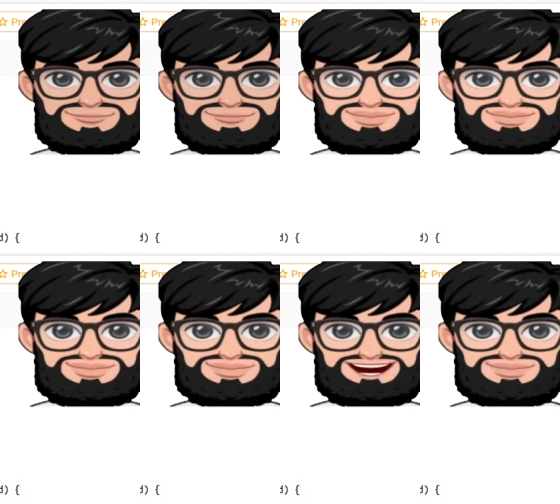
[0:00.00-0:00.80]
Okay,
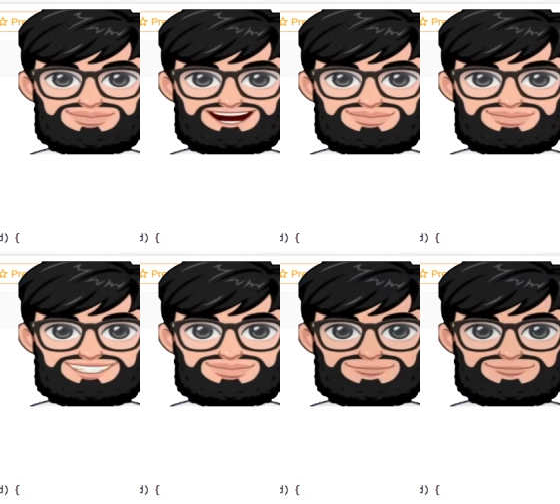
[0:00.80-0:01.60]
let's see how it
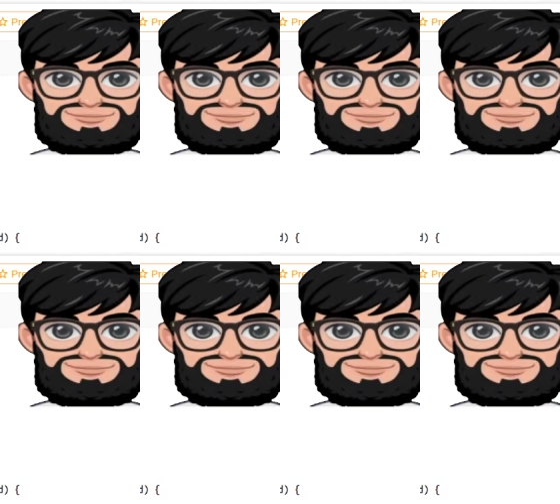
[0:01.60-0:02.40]

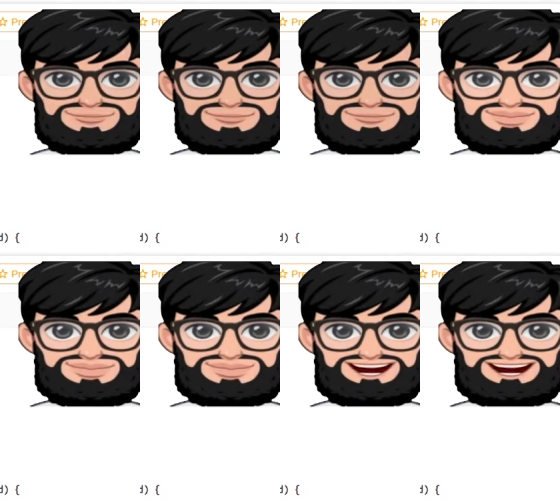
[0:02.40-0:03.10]
does.